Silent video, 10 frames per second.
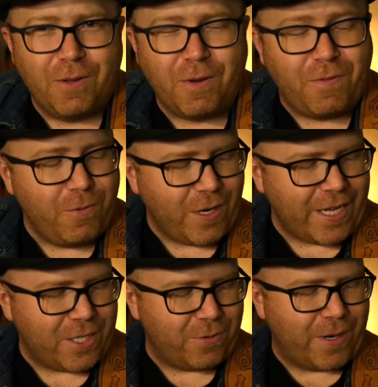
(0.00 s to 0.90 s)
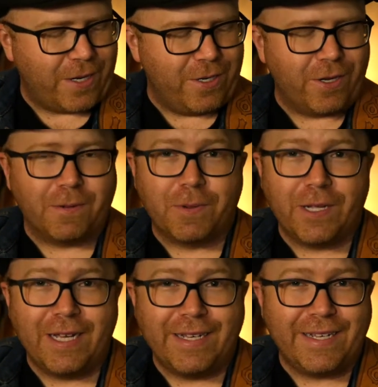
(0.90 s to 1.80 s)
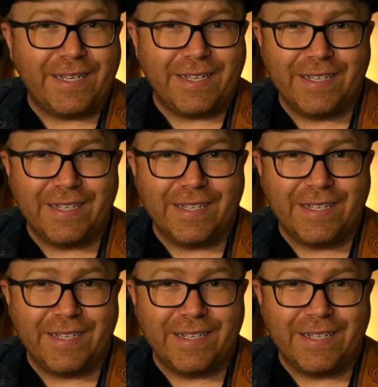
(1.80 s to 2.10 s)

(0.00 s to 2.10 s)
But if you want to get to where you can play